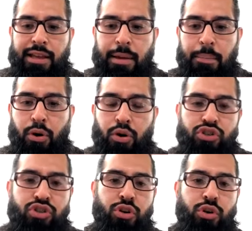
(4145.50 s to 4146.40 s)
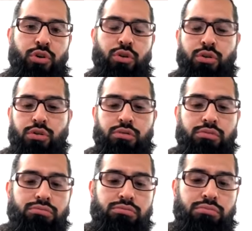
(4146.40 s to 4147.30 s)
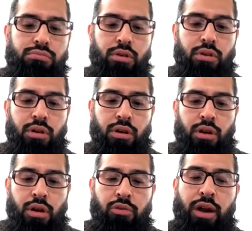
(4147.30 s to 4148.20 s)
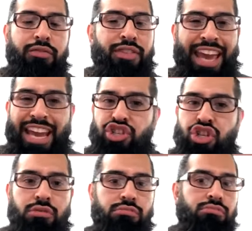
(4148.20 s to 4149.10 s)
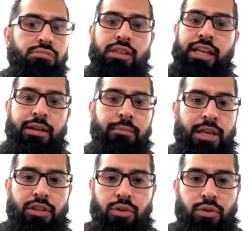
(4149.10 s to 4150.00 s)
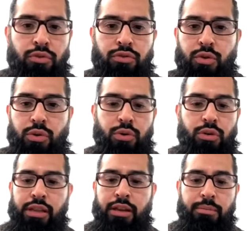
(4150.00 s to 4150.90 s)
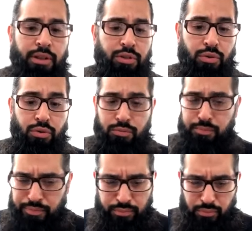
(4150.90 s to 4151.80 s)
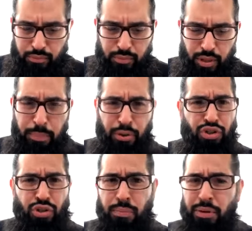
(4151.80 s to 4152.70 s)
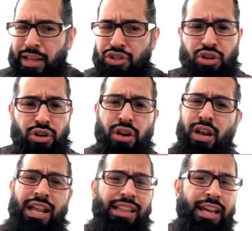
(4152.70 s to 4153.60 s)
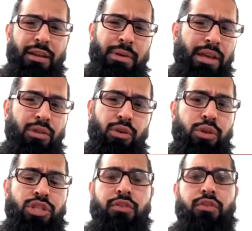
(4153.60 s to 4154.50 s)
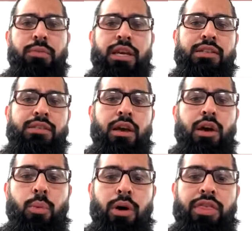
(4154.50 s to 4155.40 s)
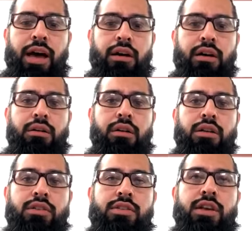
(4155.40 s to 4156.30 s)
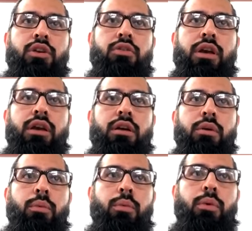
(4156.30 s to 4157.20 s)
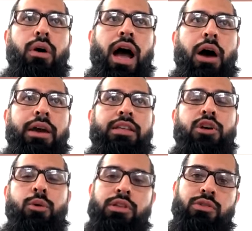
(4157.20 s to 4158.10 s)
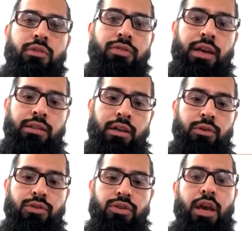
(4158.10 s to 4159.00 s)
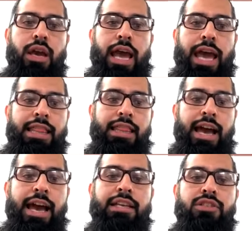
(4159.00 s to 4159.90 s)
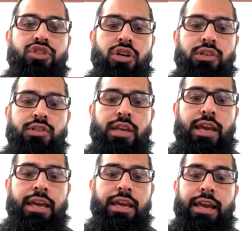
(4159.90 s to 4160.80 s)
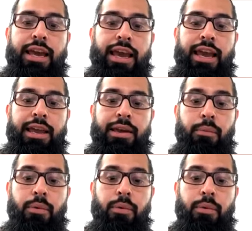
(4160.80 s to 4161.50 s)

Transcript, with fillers: personal gratification, let it be through food, let it be through personal pleasure, let it be through whichever means, without considering how it's going to affect others. And that is just a, a